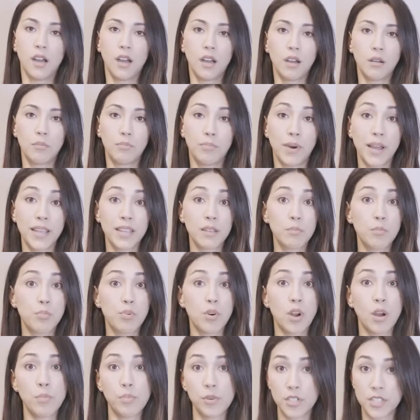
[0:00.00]
buying
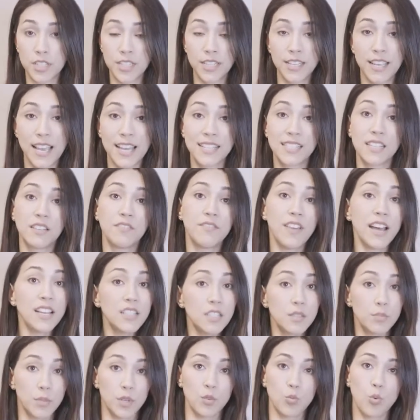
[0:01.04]
property as
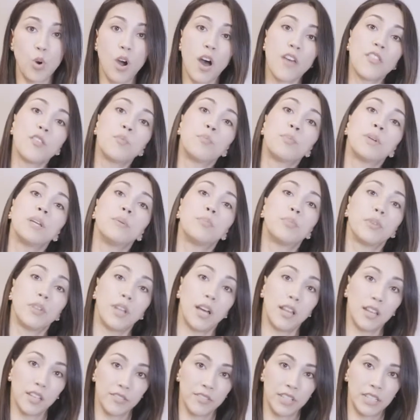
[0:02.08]
investment where other
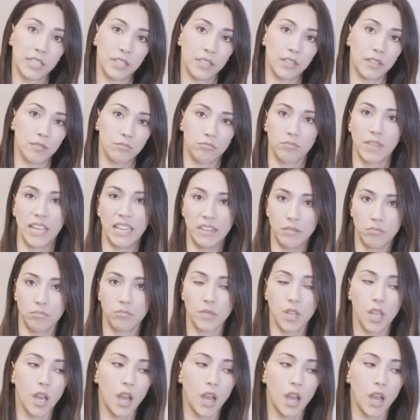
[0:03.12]
people are living in.